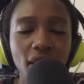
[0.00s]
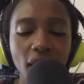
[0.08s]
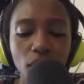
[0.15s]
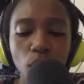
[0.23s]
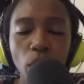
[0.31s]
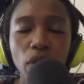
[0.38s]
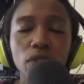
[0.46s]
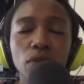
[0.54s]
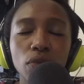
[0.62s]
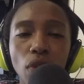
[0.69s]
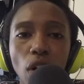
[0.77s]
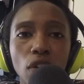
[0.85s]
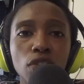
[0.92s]
Yes, one
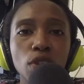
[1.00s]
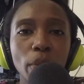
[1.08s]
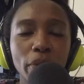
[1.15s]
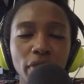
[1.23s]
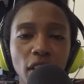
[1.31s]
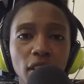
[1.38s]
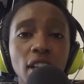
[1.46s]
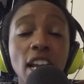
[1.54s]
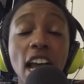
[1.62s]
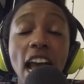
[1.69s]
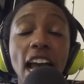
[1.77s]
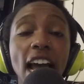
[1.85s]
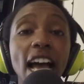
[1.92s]
rock on top of the other.
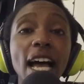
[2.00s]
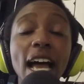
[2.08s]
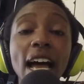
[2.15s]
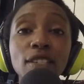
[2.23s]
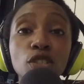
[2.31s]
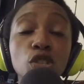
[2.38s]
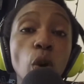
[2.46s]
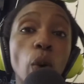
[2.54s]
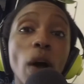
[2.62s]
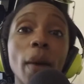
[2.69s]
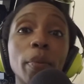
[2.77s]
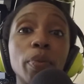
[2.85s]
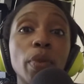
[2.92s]
And so
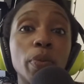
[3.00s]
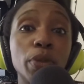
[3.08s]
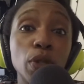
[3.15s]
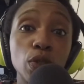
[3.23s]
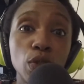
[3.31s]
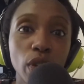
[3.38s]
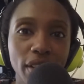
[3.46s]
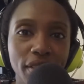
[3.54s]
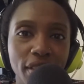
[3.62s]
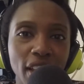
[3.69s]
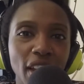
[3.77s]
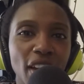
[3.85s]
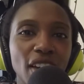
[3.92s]
Pyuu took us
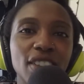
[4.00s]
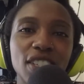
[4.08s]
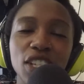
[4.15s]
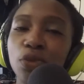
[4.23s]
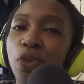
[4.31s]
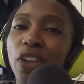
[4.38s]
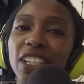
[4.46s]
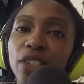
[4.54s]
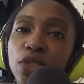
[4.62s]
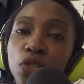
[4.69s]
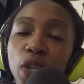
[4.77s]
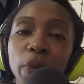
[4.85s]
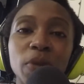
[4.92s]
there just for a
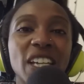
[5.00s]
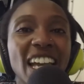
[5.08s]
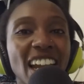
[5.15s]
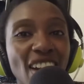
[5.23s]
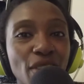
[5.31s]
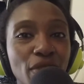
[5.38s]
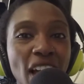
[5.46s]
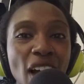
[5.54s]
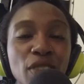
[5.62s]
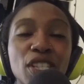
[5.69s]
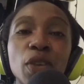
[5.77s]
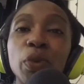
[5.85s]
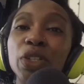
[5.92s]
little trip to get out of the
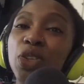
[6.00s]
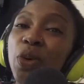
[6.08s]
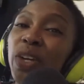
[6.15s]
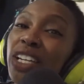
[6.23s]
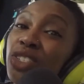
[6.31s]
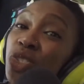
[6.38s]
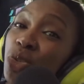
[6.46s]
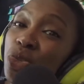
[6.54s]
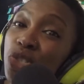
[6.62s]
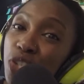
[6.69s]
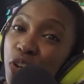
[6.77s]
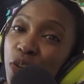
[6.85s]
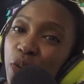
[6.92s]
house so that we don't get too
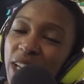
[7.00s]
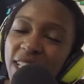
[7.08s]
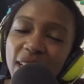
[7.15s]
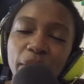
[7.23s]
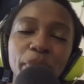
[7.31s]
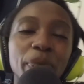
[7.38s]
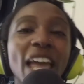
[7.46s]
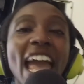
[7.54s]
stir crazy.